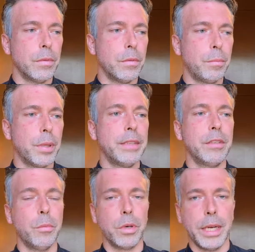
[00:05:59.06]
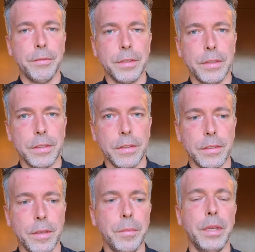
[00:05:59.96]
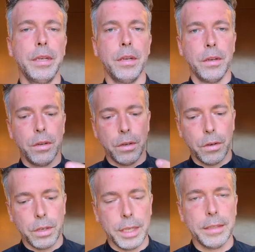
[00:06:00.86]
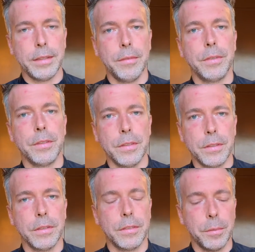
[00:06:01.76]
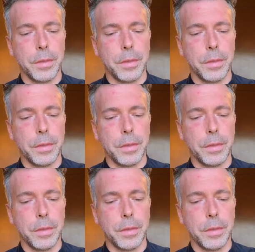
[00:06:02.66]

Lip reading: placing more emphasis on something or less emphasis on something